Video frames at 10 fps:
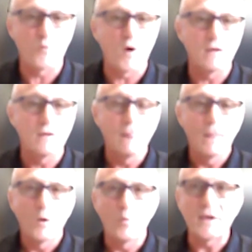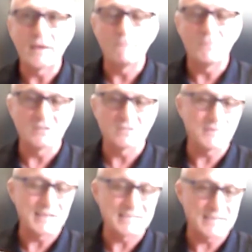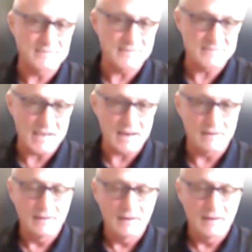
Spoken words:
what we can build some consensus on.